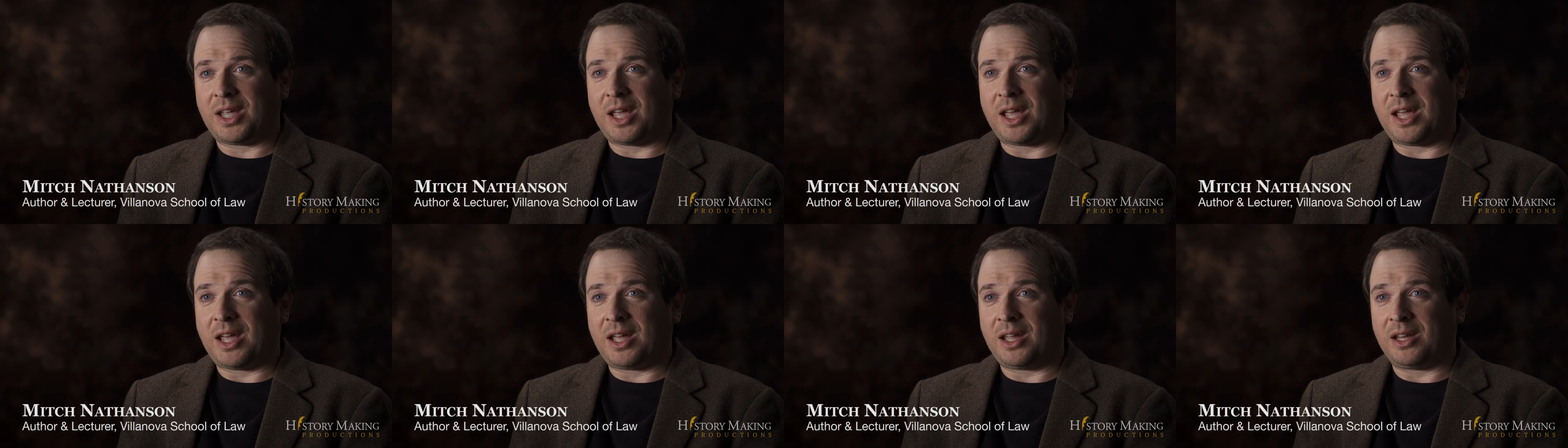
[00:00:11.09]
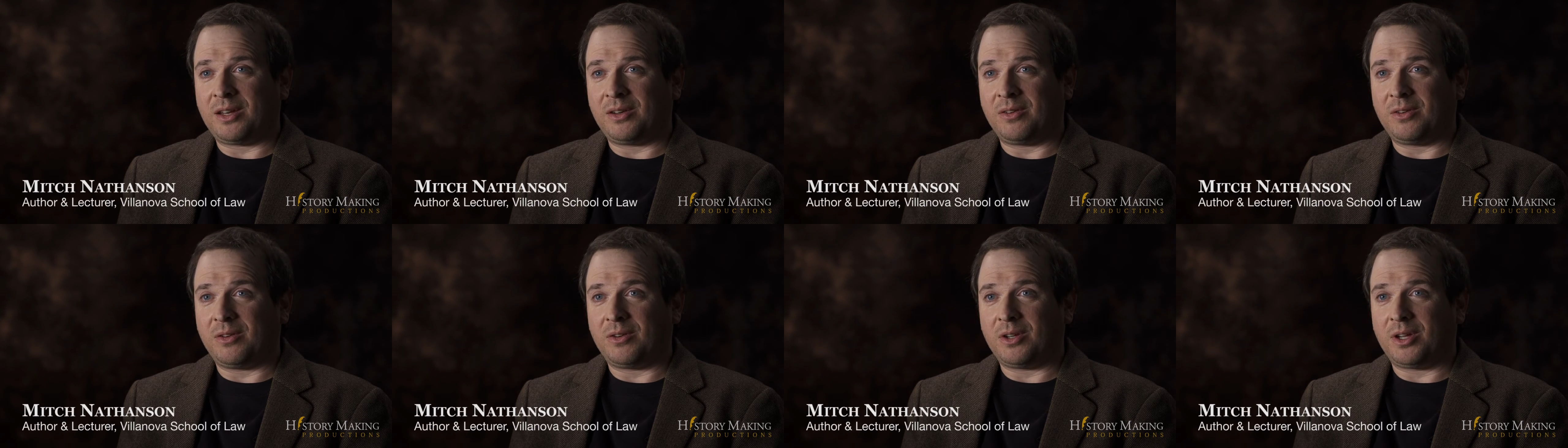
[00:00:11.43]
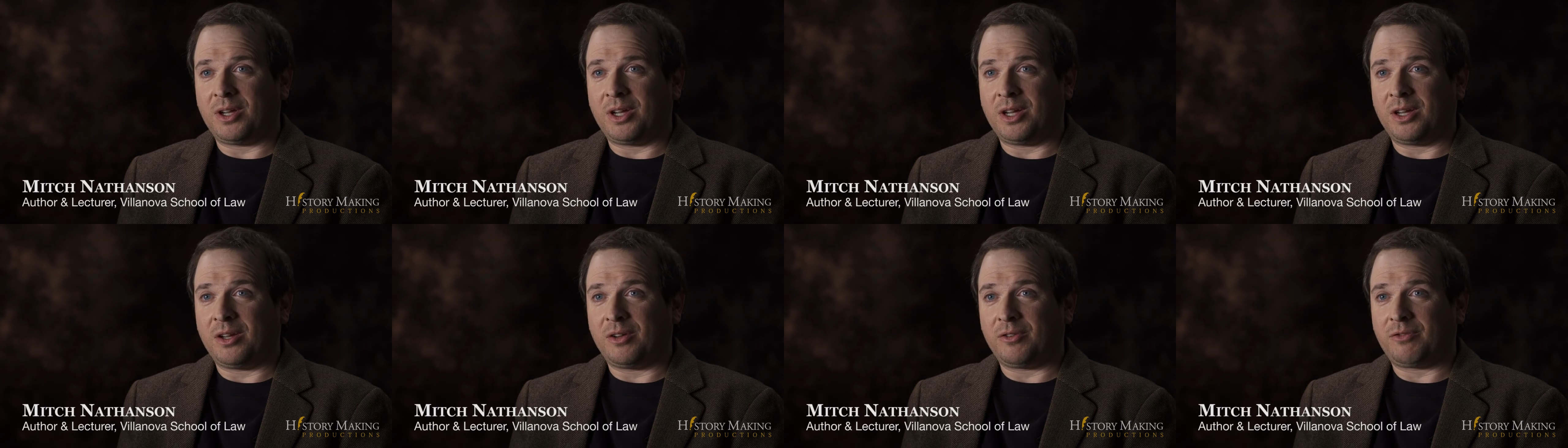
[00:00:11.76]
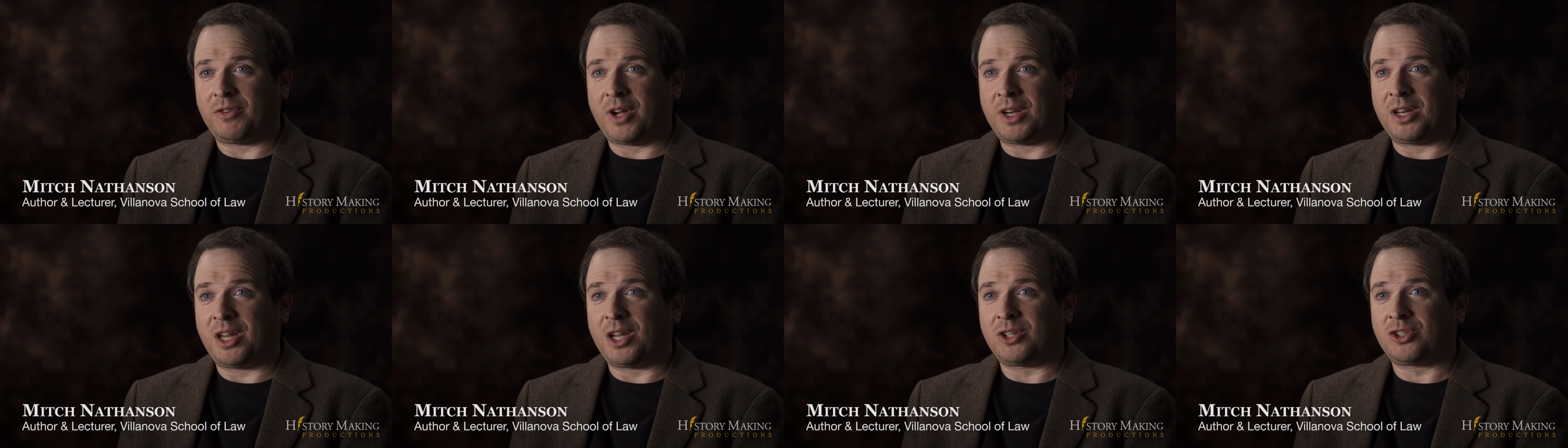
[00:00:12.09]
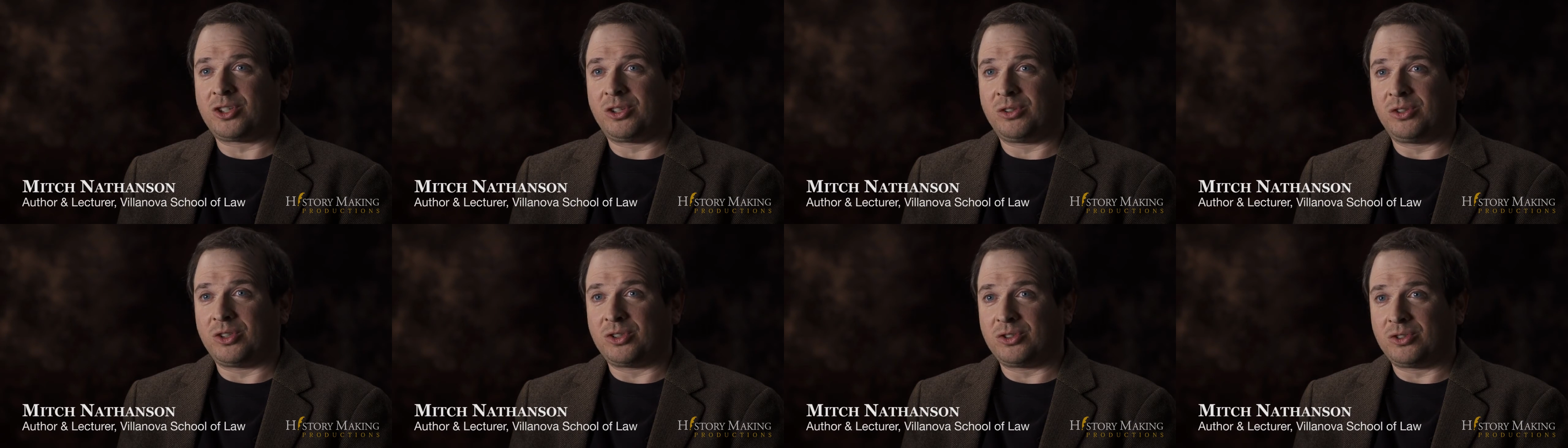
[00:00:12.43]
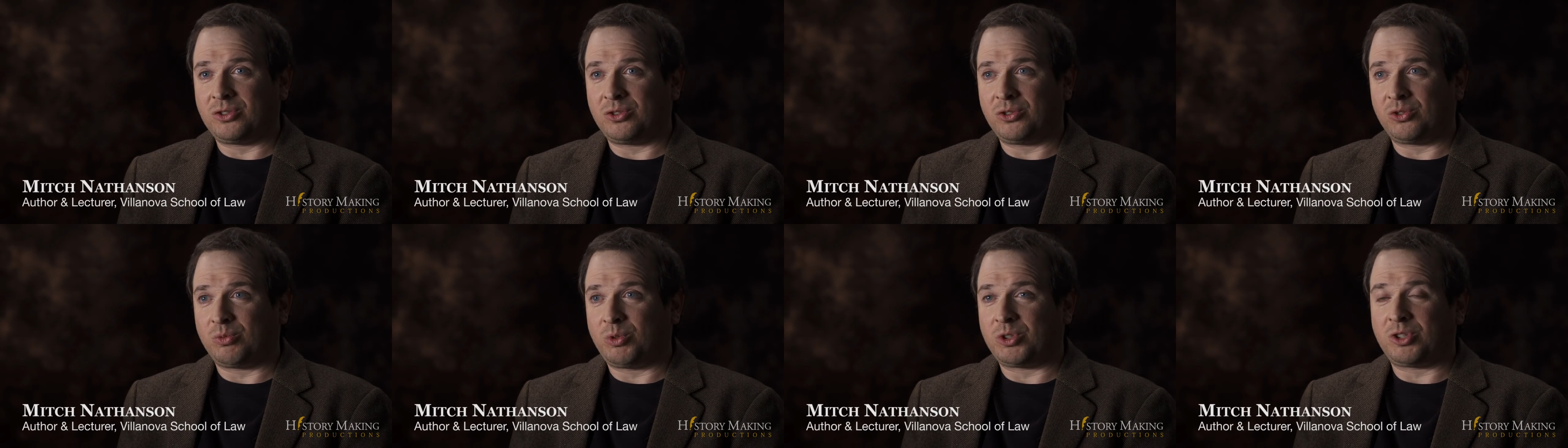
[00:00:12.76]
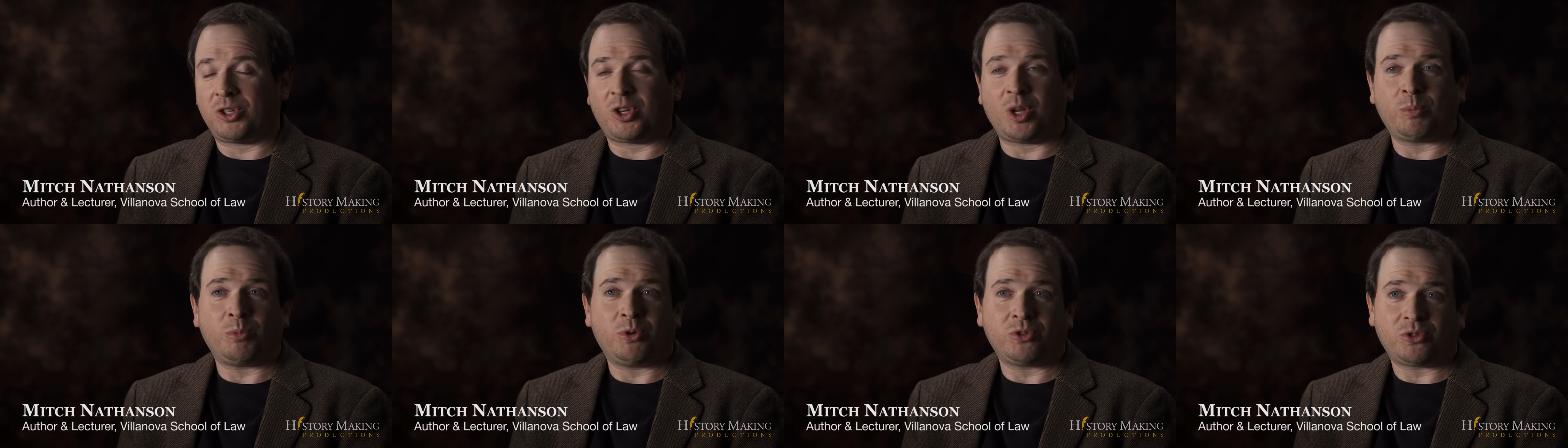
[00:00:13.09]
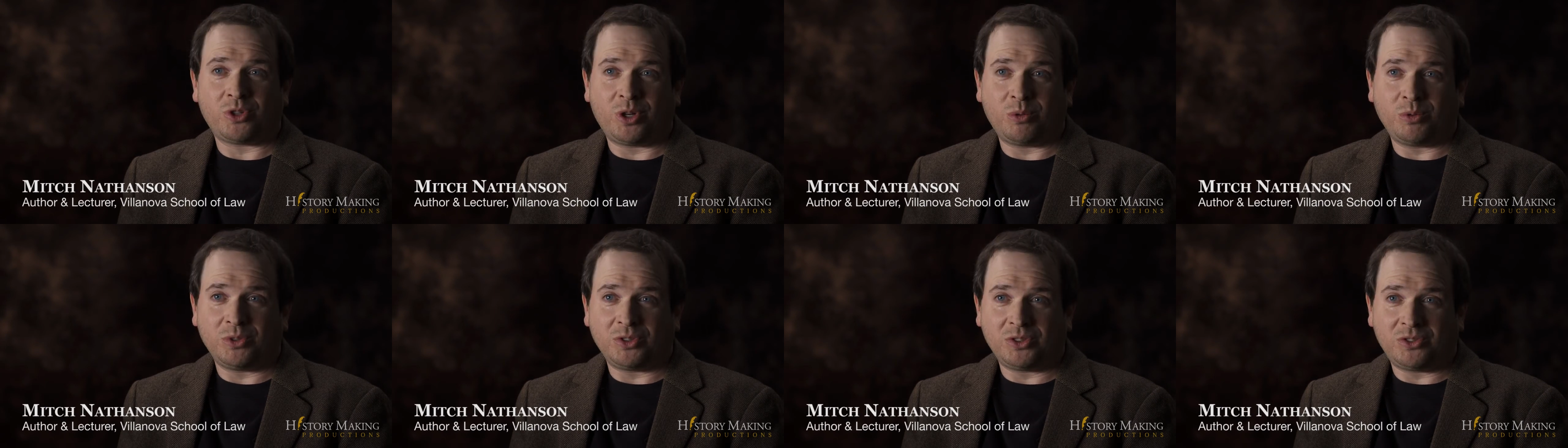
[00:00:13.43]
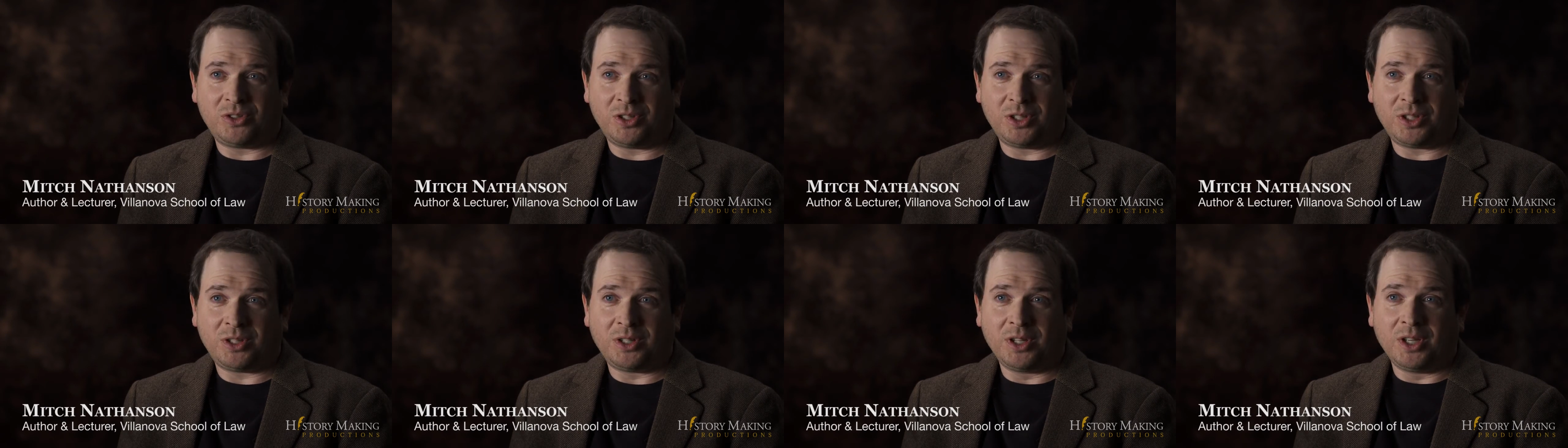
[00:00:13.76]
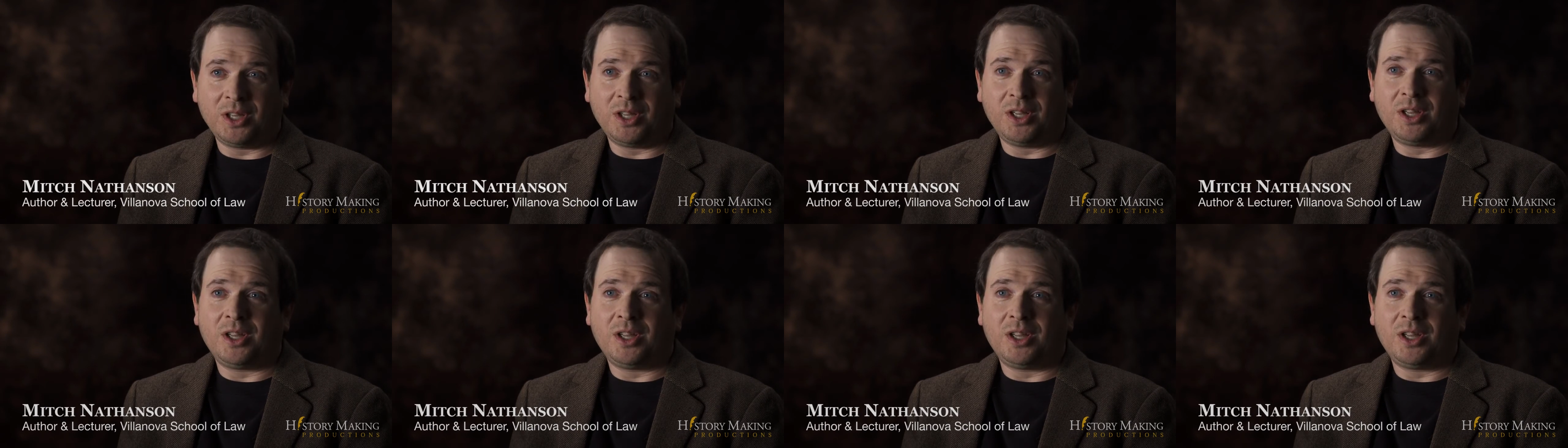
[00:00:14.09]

had uh, financial issues, which they almost always did,